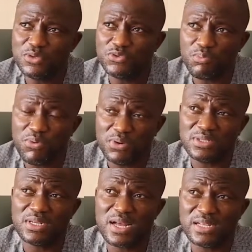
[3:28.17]

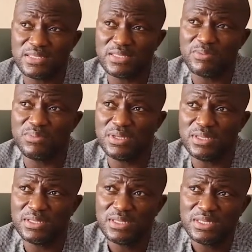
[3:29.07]
Metropolitan
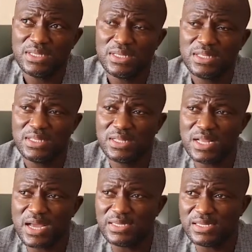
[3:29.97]
Assembly,
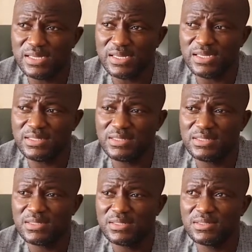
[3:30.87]
that
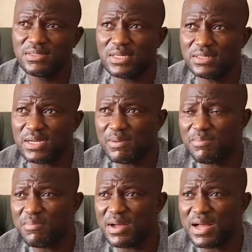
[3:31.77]
it's set
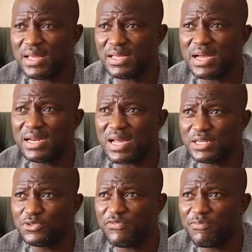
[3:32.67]
up by an
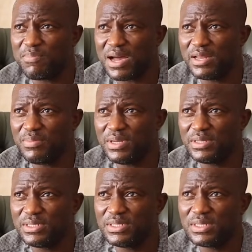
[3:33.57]
Act of
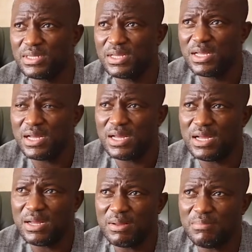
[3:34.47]
Parliament
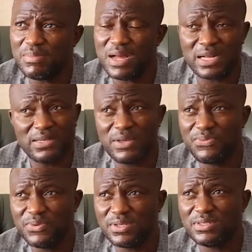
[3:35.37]
at
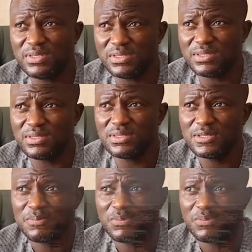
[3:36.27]
936